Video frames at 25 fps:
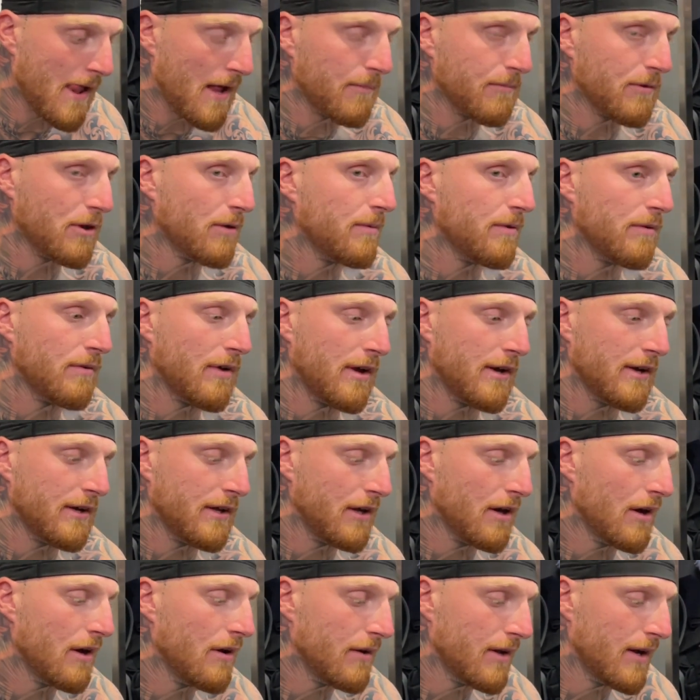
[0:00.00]
they'll be ready
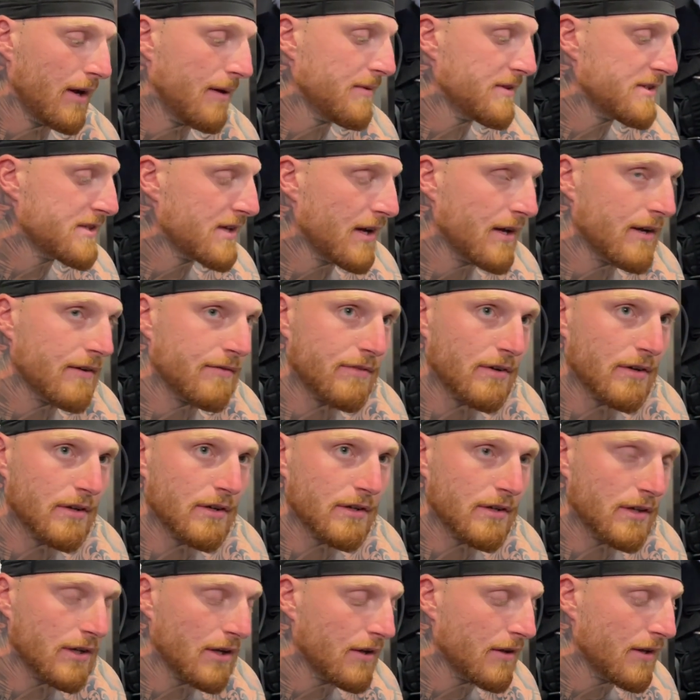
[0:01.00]
to go, and I'm excited
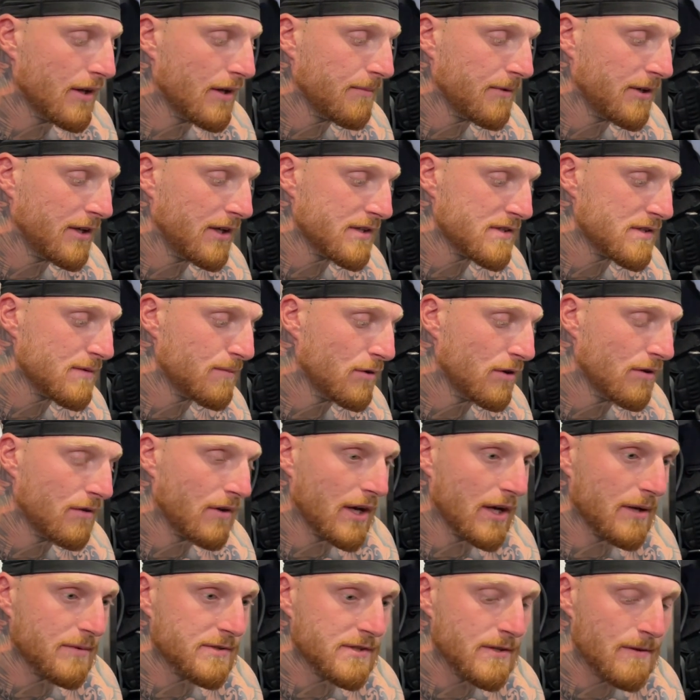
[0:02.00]
for, you know, them to get some more
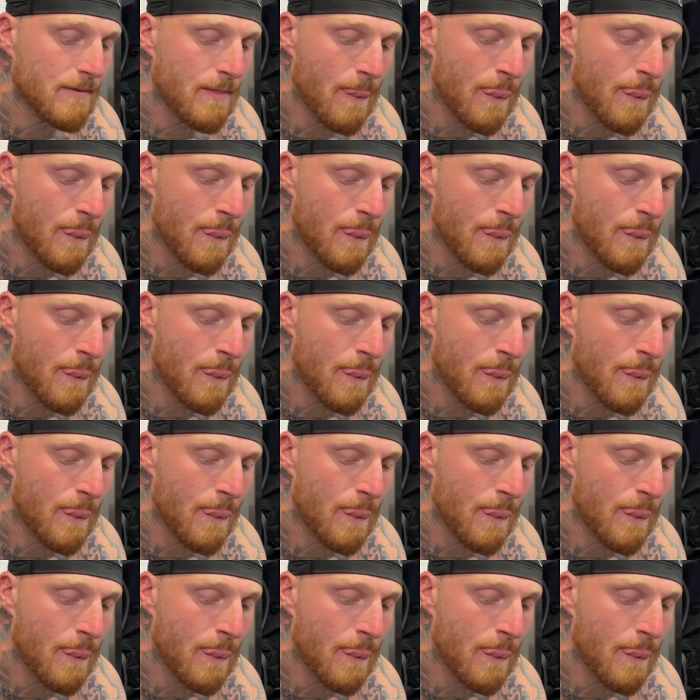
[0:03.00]
reps.